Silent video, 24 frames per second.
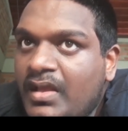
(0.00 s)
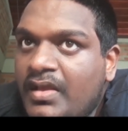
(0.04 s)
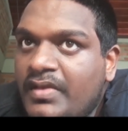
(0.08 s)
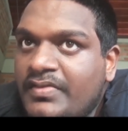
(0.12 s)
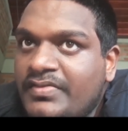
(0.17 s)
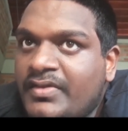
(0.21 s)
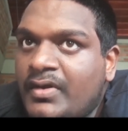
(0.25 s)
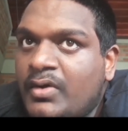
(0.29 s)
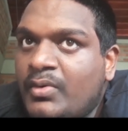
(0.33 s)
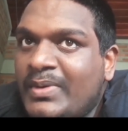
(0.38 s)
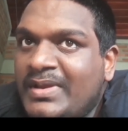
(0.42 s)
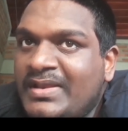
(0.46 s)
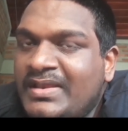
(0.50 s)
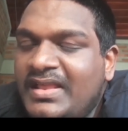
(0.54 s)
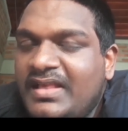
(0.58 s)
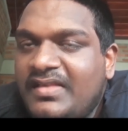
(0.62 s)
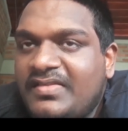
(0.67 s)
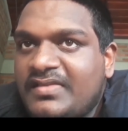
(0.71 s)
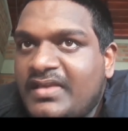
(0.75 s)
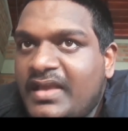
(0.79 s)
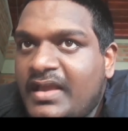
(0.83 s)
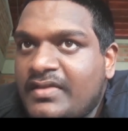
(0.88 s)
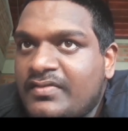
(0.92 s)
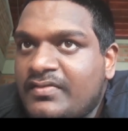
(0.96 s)
So in
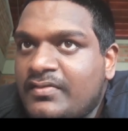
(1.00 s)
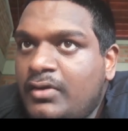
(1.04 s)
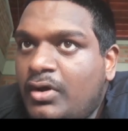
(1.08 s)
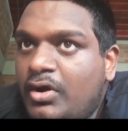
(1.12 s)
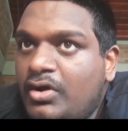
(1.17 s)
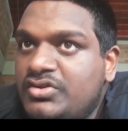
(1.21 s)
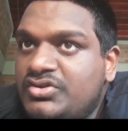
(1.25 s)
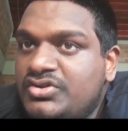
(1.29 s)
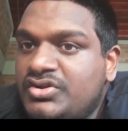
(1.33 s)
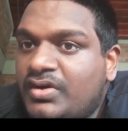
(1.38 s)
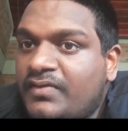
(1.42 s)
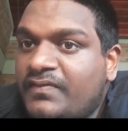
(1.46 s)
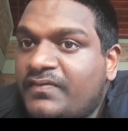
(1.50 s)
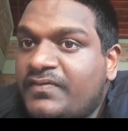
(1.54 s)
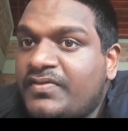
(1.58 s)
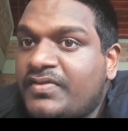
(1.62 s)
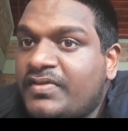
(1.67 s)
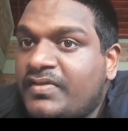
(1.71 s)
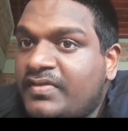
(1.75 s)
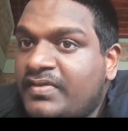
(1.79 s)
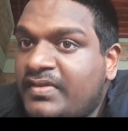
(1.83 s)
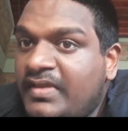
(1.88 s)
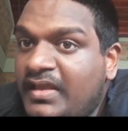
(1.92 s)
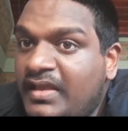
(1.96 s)
this case, Lord Joff
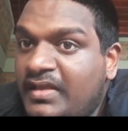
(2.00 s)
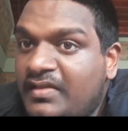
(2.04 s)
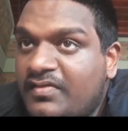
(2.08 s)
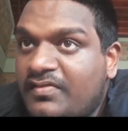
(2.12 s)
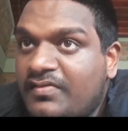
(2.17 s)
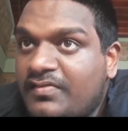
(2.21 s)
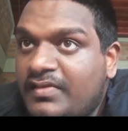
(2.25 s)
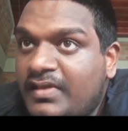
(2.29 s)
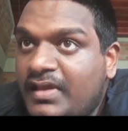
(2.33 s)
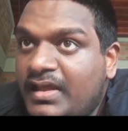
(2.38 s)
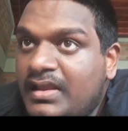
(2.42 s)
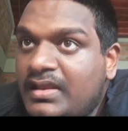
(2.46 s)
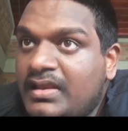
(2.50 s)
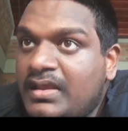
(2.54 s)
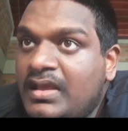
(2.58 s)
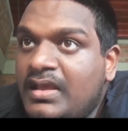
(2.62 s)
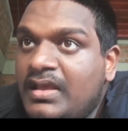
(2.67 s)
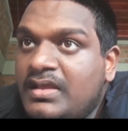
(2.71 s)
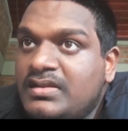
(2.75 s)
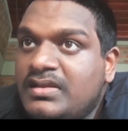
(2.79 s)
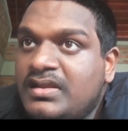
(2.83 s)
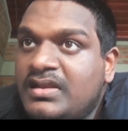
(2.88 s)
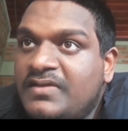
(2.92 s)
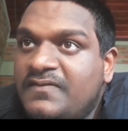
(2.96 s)
states that
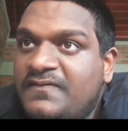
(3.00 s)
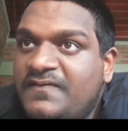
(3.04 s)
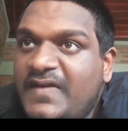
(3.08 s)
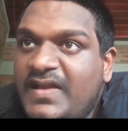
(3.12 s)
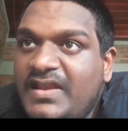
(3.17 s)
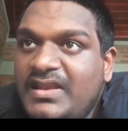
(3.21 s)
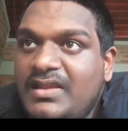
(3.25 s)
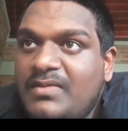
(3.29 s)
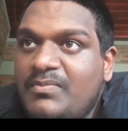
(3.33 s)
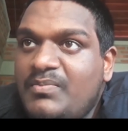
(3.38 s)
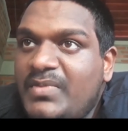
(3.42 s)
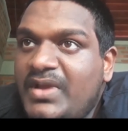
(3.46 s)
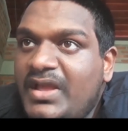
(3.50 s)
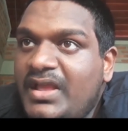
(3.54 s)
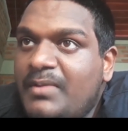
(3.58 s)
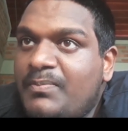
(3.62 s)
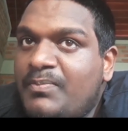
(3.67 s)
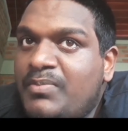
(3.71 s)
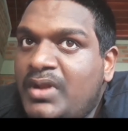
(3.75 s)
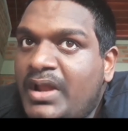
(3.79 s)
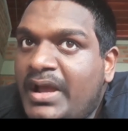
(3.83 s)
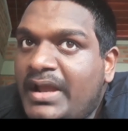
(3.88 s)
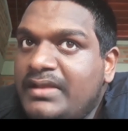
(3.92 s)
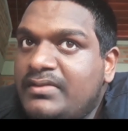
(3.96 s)
the defendant may
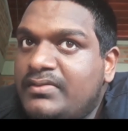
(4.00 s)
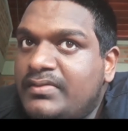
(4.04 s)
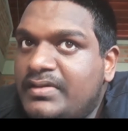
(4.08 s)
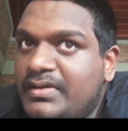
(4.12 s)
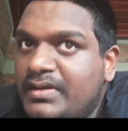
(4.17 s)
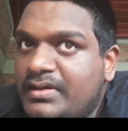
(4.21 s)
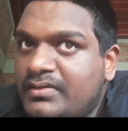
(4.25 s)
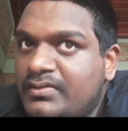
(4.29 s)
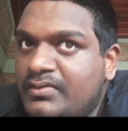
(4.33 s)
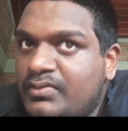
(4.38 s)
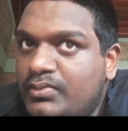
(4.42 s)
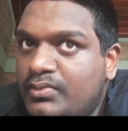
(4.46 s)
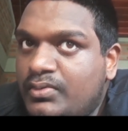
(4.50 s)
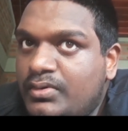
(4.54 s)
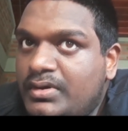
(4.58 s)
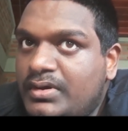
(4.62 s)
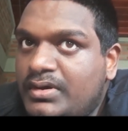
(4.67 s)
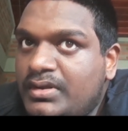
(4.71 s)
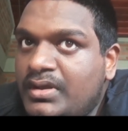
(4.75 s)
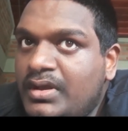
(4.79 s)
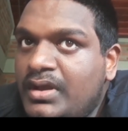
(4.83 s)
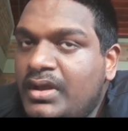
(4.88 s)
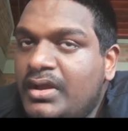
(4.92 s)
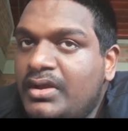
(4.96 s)
apply to the
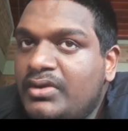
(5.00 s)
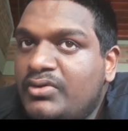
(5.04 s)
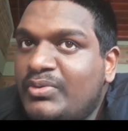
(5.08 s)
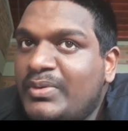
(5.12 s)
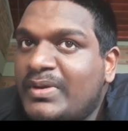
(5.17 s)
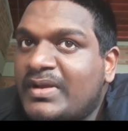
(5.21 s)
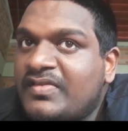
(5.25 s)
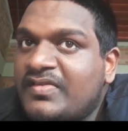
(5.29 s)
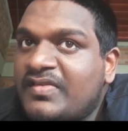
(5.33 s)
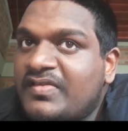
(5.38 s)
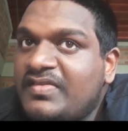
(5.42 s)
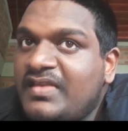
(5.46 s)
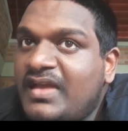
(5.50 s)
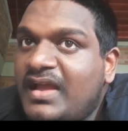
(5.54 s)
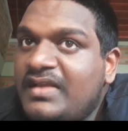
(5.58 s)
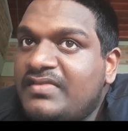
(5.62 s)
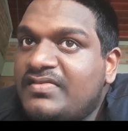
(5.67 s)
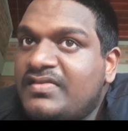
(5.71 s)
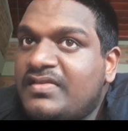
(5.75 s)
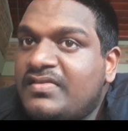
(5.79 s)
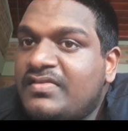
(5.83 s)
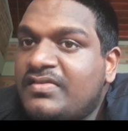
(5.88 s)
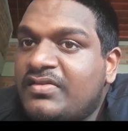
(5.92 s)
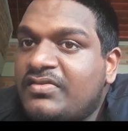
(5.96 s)
court to
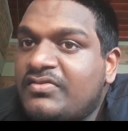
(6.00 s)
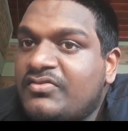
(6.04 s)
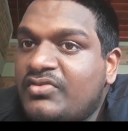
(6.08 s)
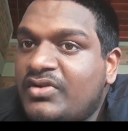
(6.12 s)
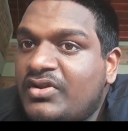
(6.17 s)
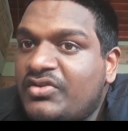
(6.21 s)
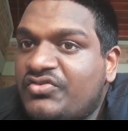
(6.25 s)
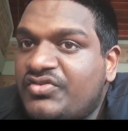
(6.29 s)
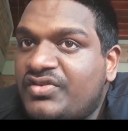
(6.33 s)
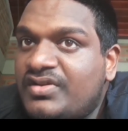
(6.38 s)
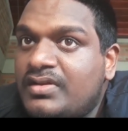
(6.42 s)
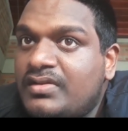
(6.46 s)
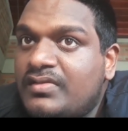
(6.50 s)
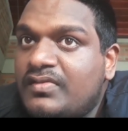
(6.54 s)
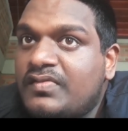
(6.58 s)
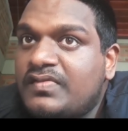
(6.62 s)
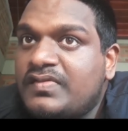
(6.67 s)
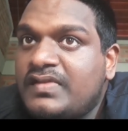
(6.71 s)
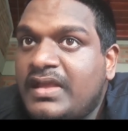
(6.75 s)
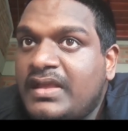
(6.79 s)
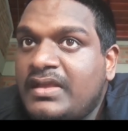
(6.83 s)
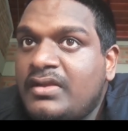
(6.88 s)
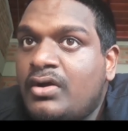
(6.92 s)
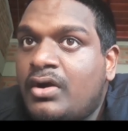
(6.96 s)
exercise his discretion to
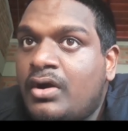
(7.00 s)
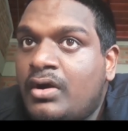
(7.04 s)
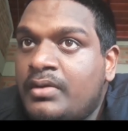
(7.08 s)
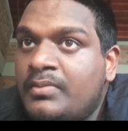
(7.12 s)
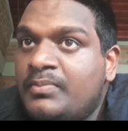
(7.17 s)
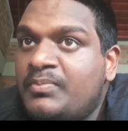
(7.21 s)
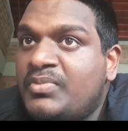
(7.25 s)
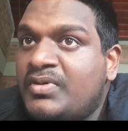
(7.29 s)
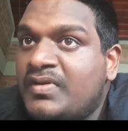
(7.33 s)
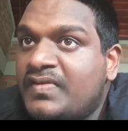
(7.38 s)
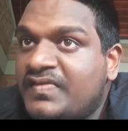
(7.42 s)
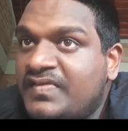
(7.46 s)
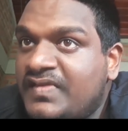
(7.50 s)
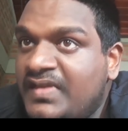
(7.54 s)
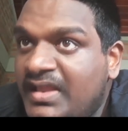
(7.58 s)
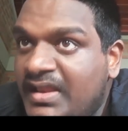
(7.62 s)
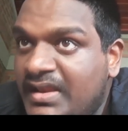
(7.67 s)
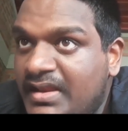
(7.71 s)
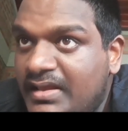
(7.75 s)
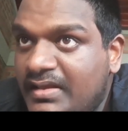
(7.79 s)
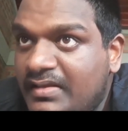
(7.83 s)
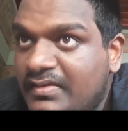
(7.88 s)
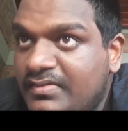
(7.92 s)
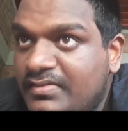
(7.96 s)
stay on
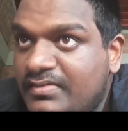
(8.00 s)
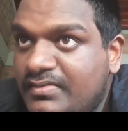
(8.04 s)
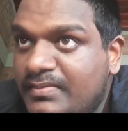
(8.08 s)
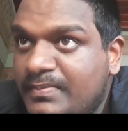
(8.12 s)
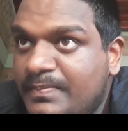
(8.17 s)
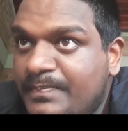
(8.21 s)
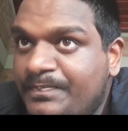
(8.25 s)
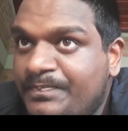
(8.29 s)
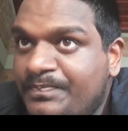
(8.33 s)
proceedings.